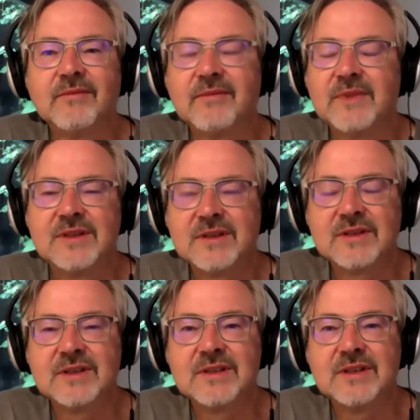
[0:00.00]

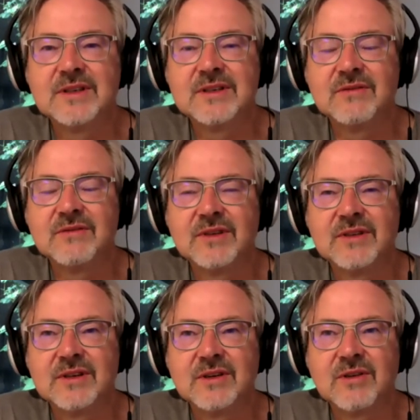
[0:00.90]

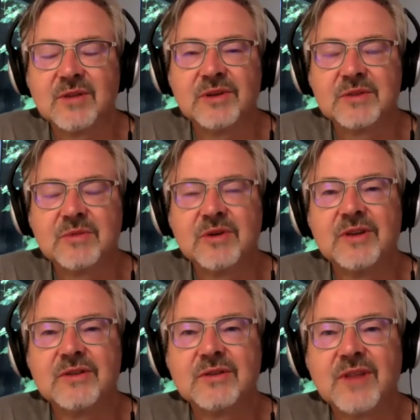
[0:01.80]
it's incredible
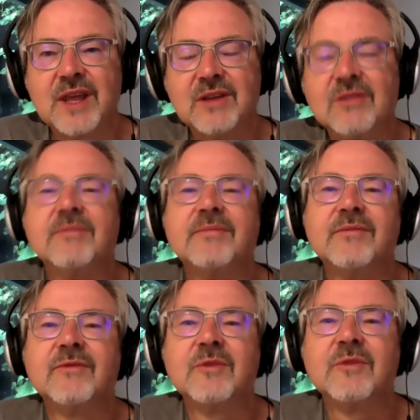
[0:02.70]
experience. So thank you
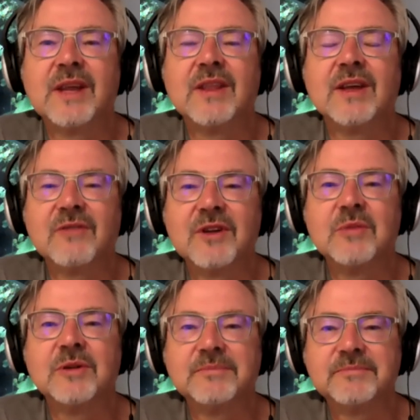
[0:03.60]
for making that
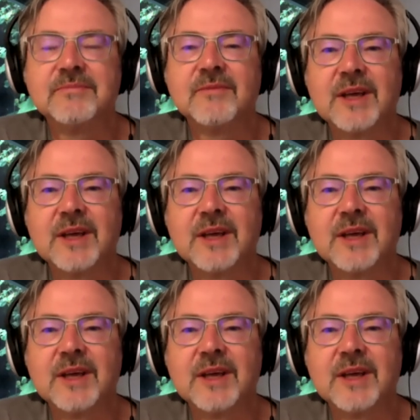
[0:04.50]
available. Yeah.